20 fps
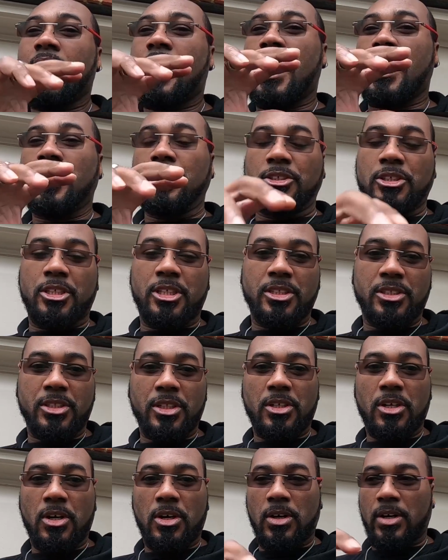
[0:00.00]
I look at
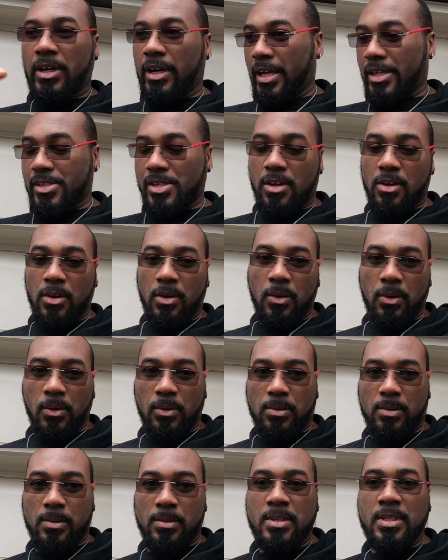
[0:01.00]
the car as a
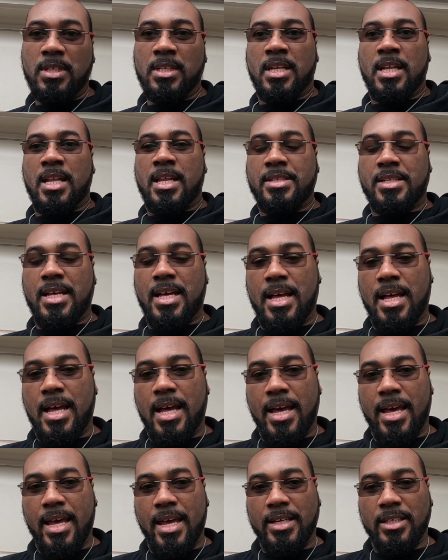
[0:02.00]
whole.
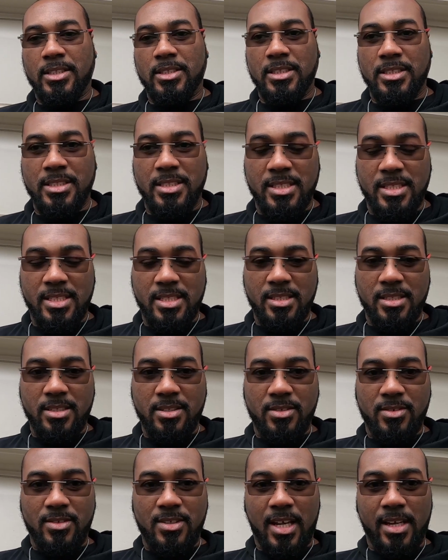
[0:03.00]
I
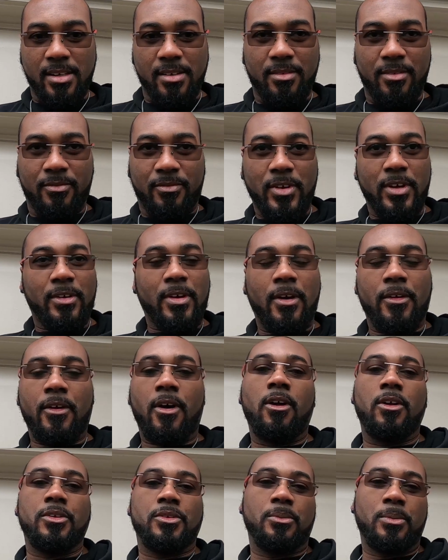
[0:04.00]
figure out
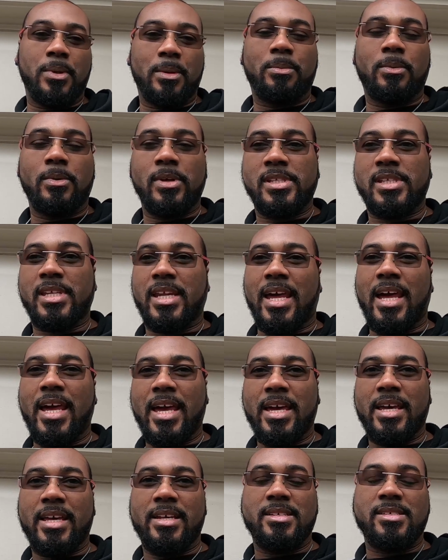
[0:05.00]
all the weak points that it
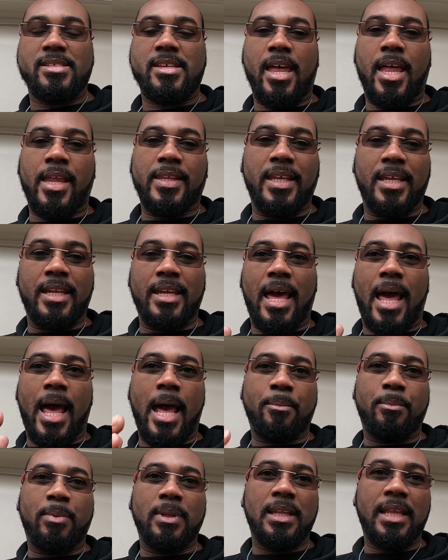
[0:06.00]
has, and then
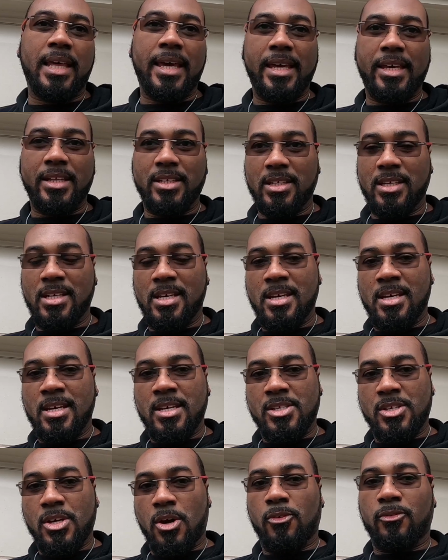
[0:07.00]
I plan
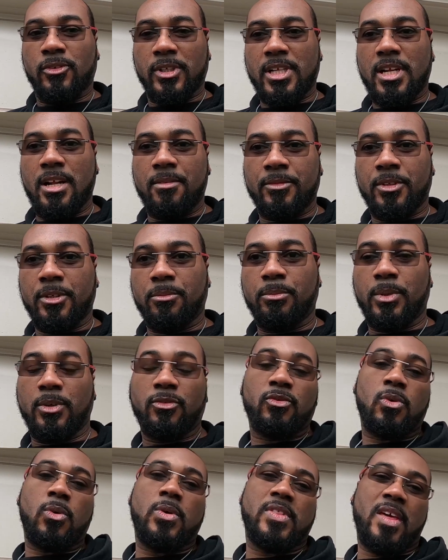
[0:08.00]
to overcome them
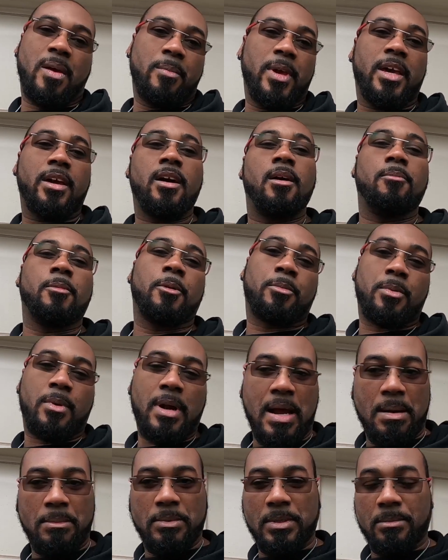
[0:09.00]
before they become a
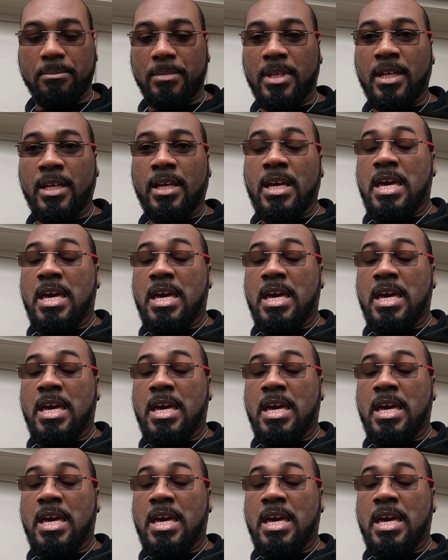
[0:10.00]
problem.